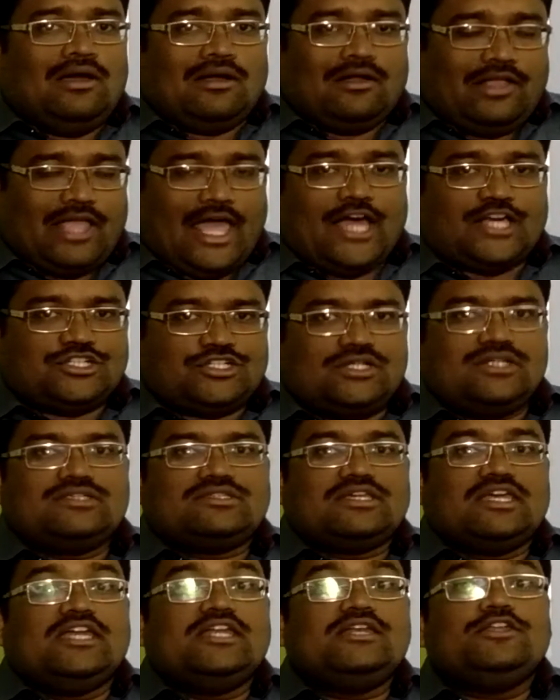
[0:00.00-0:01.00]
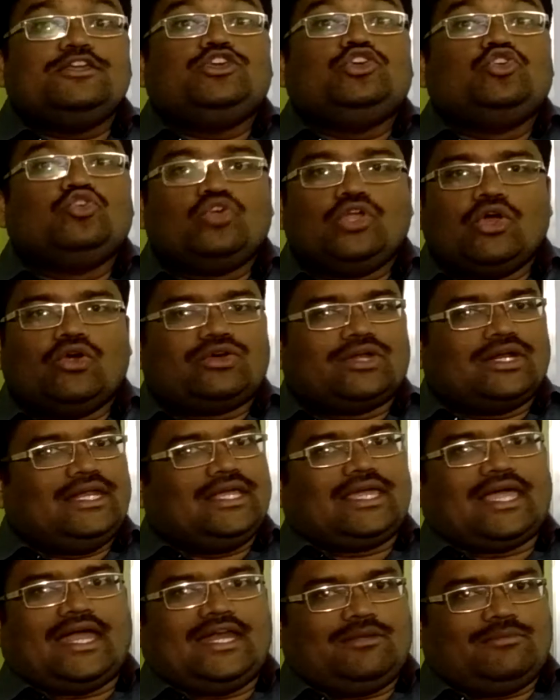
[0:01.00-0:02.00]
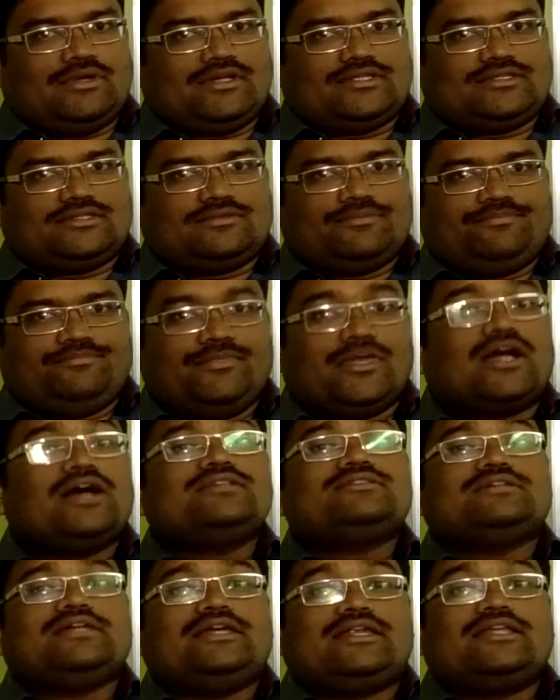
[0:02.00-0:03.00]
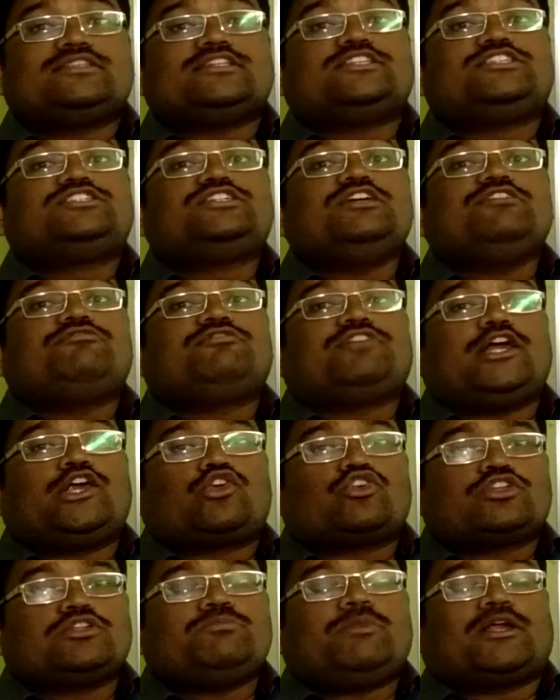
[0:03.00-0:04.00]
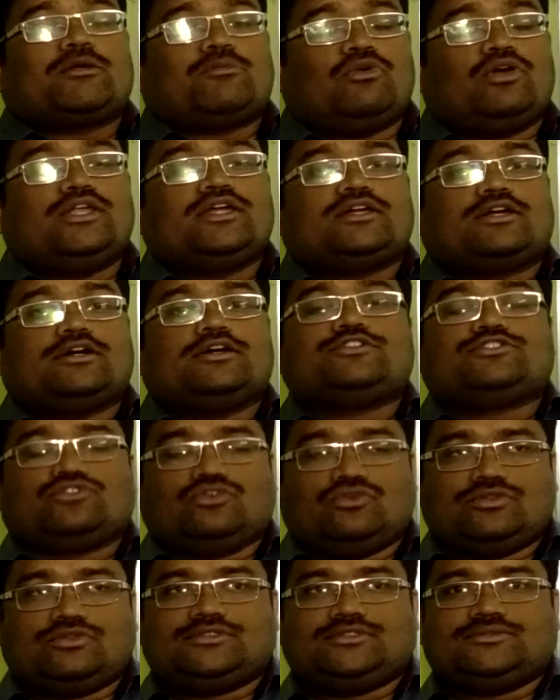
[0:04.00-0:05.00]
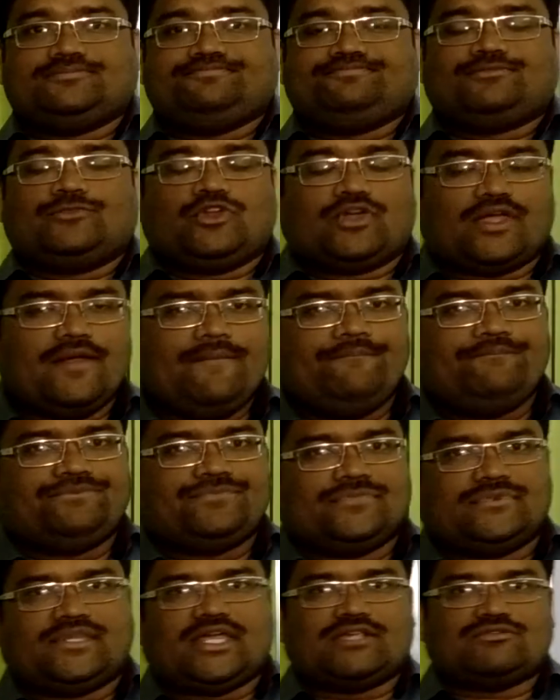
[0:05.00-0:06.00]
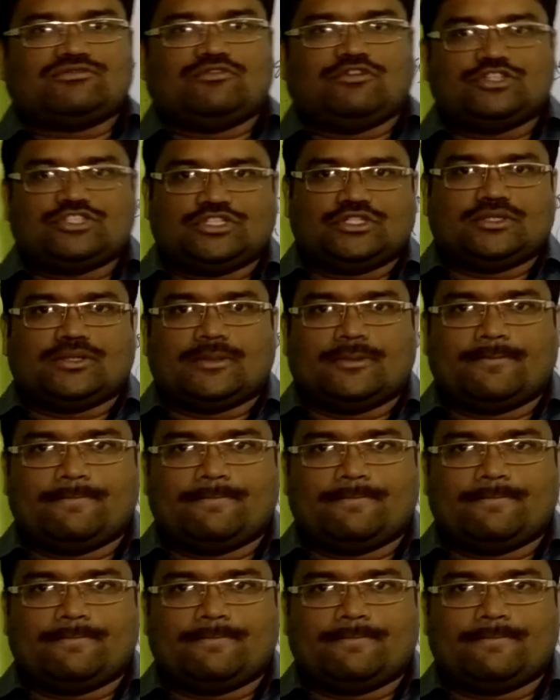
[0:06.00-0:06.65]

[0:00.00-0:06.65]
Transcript: reactions in ureotelic animals because it is the chief nitrogen metabolic source. Okay, thanks for watching.